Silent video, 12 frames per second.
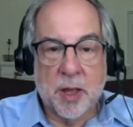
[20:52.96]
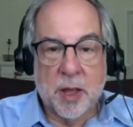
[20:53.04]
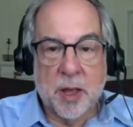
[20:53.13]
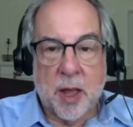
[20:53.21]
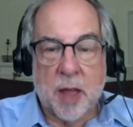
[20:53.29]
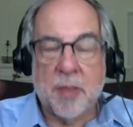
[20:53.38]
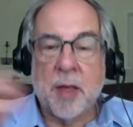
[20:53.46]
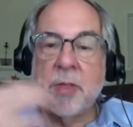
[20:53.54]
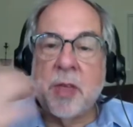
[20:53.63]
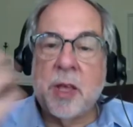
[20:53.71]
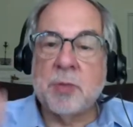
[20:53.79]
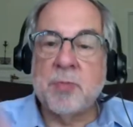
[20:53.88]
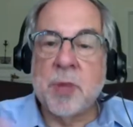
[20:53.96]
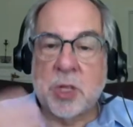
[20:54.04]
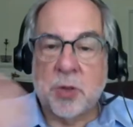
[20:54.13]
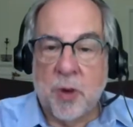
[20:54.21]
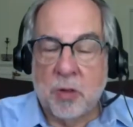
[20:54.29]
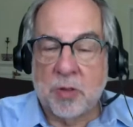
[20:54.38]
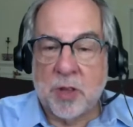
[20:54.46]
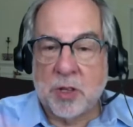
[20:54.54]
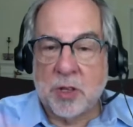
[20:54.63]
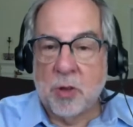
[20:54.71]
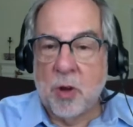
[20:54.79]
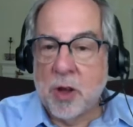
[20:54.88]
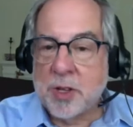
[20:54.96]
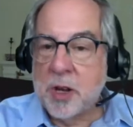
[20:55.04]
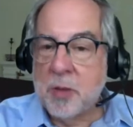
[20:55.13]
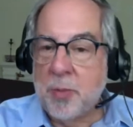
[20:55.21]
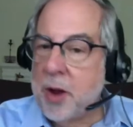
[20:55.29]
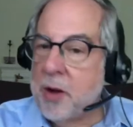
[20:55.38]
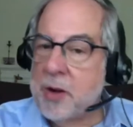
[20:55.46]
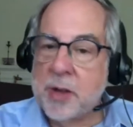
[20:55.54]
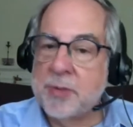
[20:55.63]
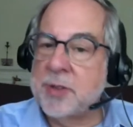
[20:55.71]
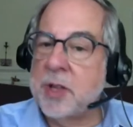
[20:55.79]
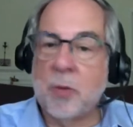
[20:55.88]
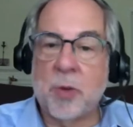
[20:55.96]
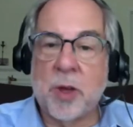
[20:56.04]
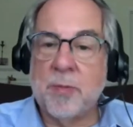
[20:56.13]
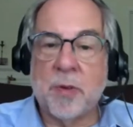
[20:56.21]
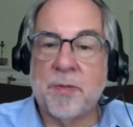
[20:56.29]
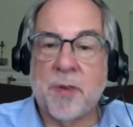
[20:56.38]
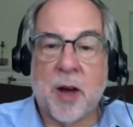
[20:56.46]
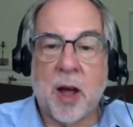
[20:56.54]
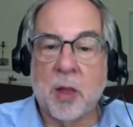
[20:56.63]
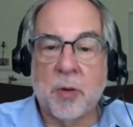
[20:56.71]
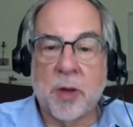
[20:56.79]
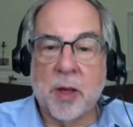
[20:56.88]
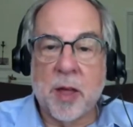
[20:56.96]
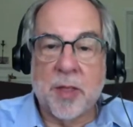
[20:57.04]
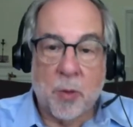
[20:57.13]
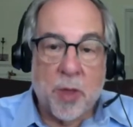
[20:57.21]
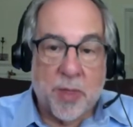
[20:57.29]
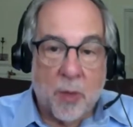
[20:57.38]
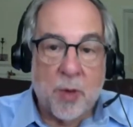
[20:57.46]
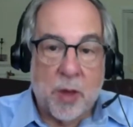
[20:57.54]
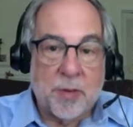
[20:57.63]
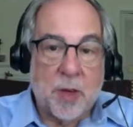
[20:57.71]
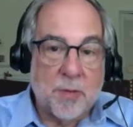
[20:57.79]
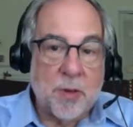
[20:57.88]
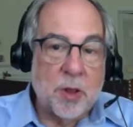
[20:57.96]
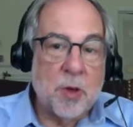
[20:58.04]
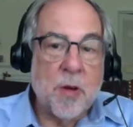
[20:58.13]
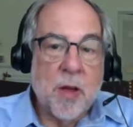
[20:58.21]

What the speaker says: and that these mitzvot, these laws and imperatives that we have been following, that we have given you,